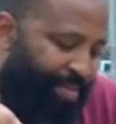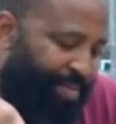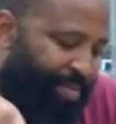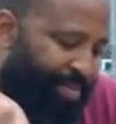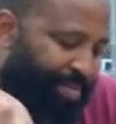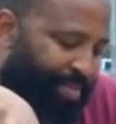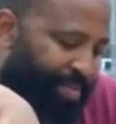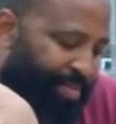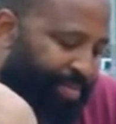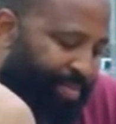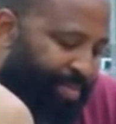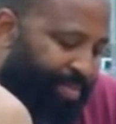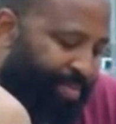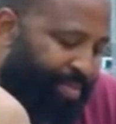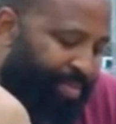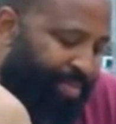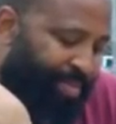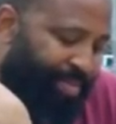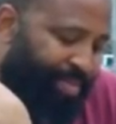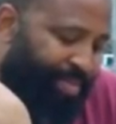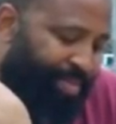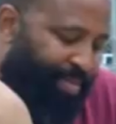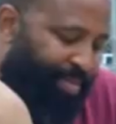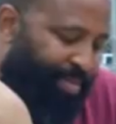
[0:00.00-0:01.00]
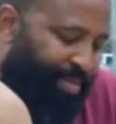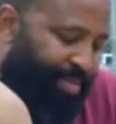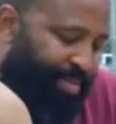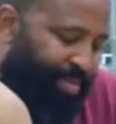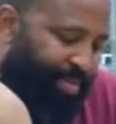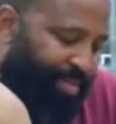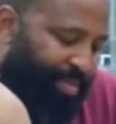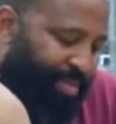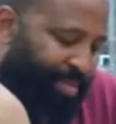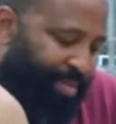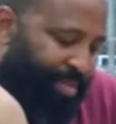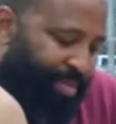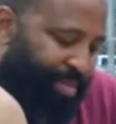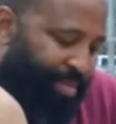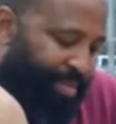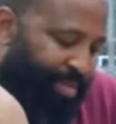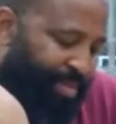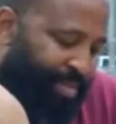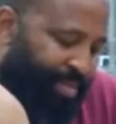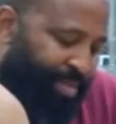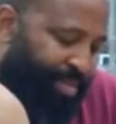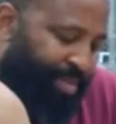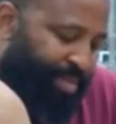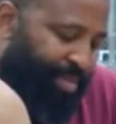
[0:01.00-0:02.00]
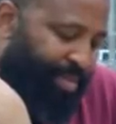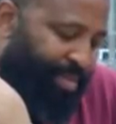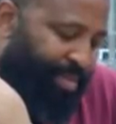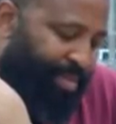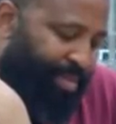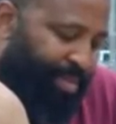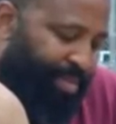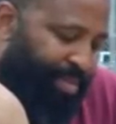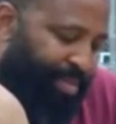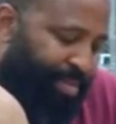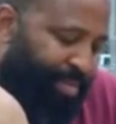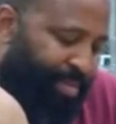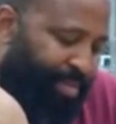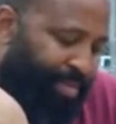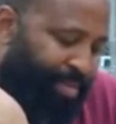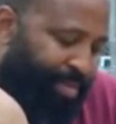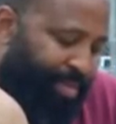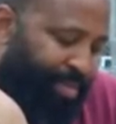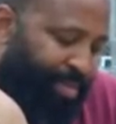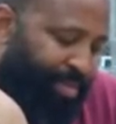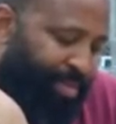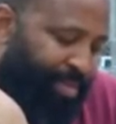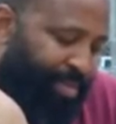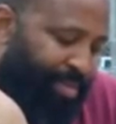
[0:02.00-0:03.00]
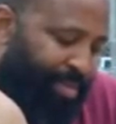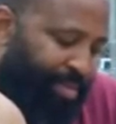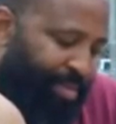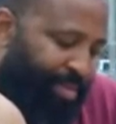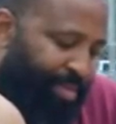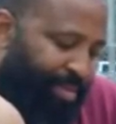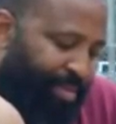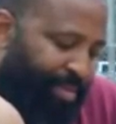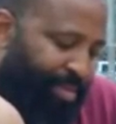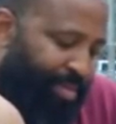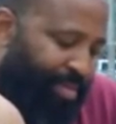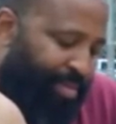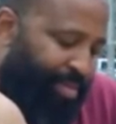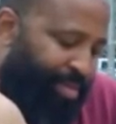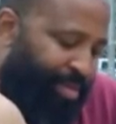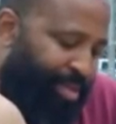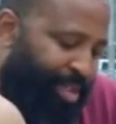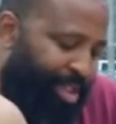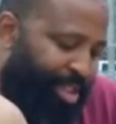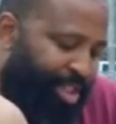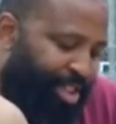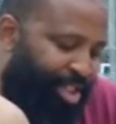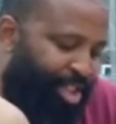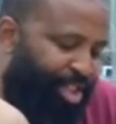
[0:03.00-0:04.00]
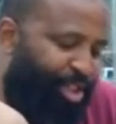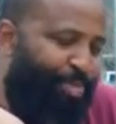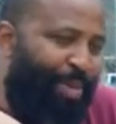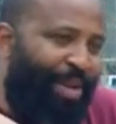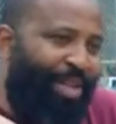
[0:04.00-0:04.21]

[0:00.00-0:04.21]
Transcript: [no speech]